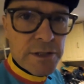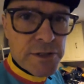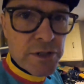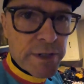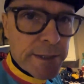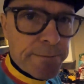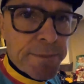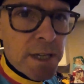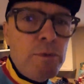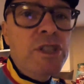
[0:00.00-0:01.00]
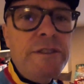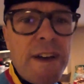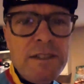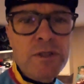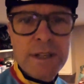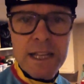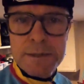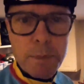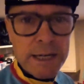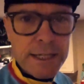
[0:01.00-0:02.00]
the screen, which is faster and less
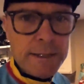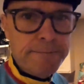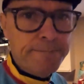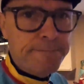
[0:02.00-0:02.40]
buggy.